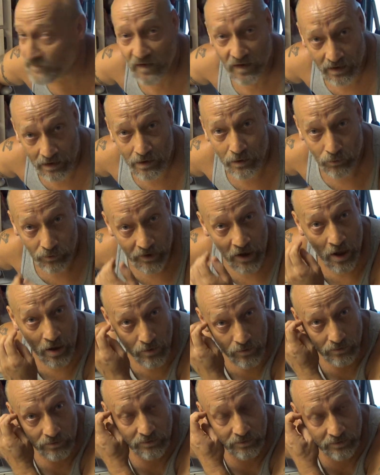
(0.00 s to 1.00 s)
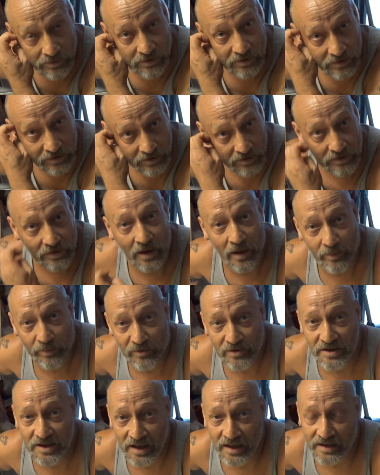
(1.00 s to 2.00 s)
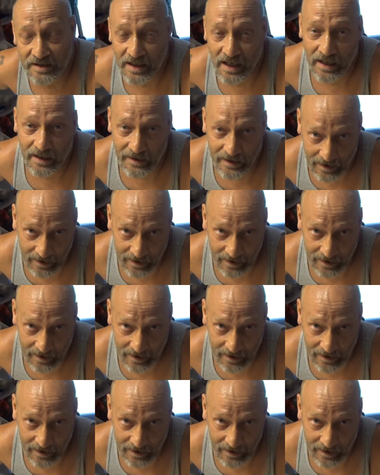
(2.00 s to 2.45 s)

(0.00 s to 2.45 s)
the little note. I appreciate that.